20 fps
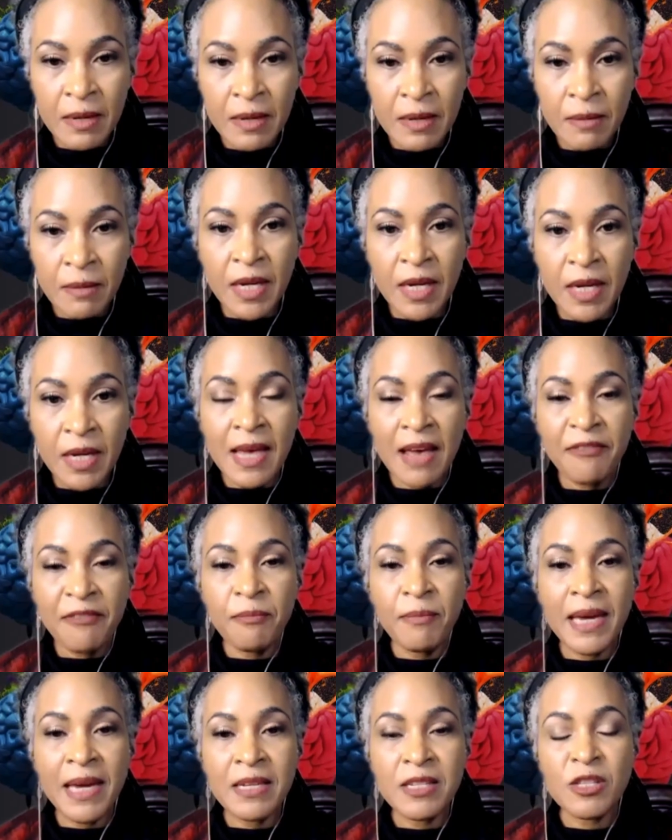because
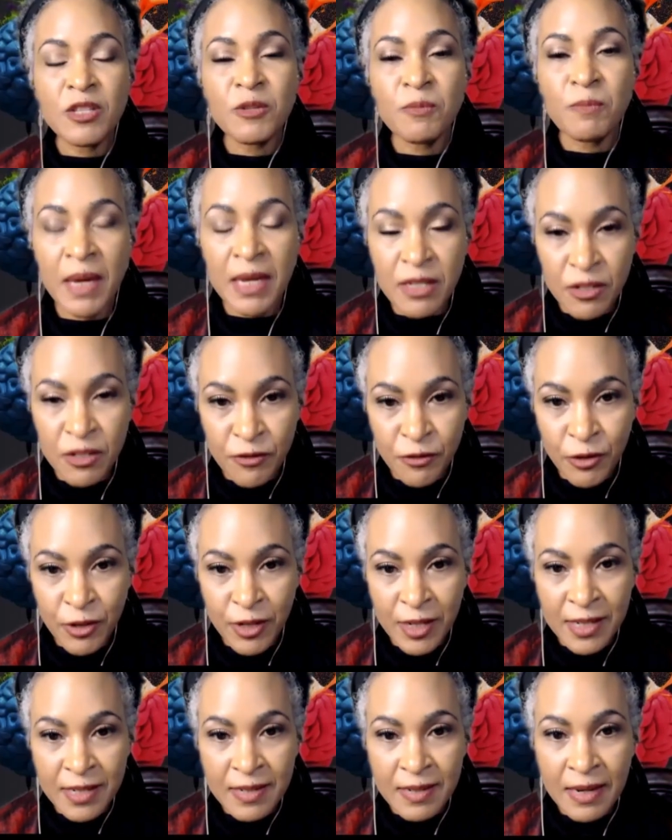I've made space
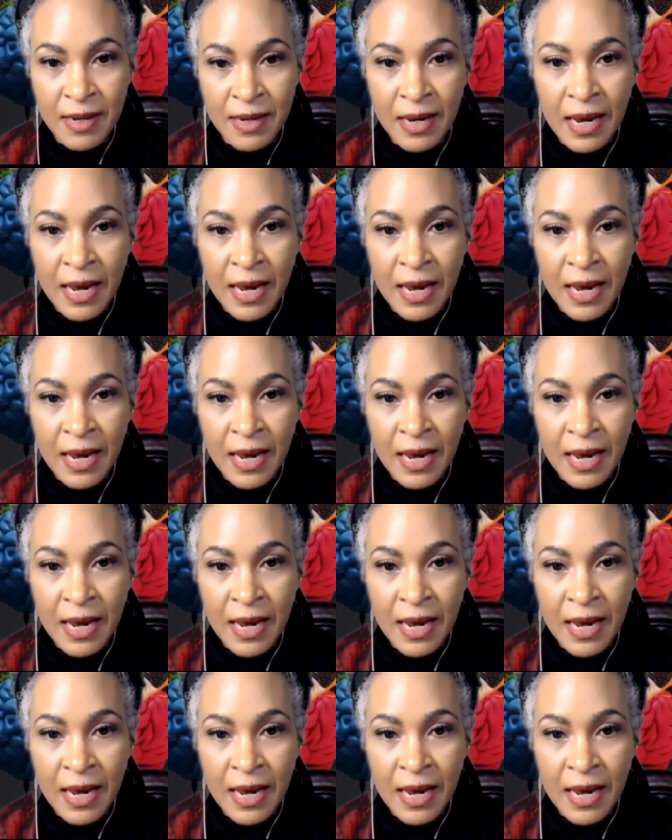for it.